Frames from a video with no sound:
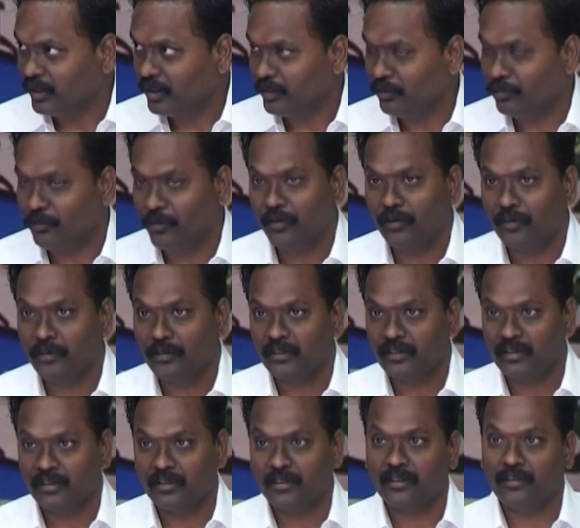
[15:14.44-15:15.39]
If you,
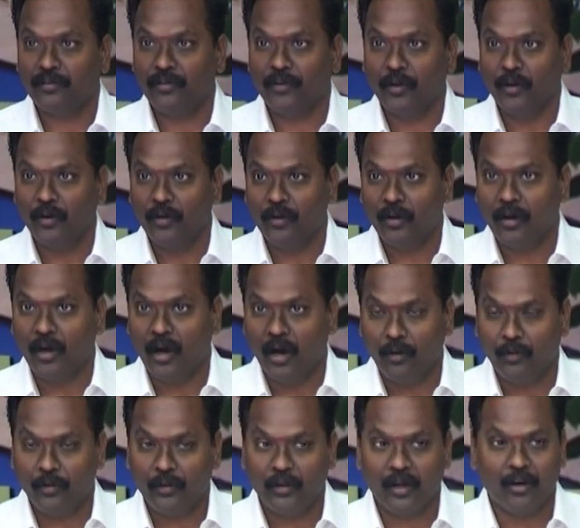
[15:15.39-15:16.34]
if you don't know
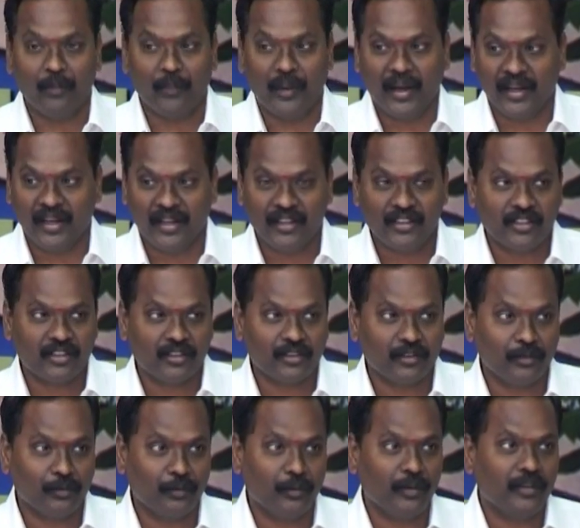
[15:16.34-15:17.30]
how you have managed,
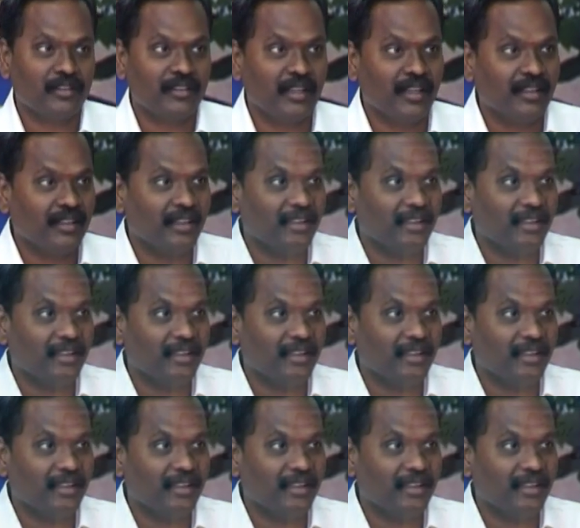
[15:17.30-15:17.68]
we say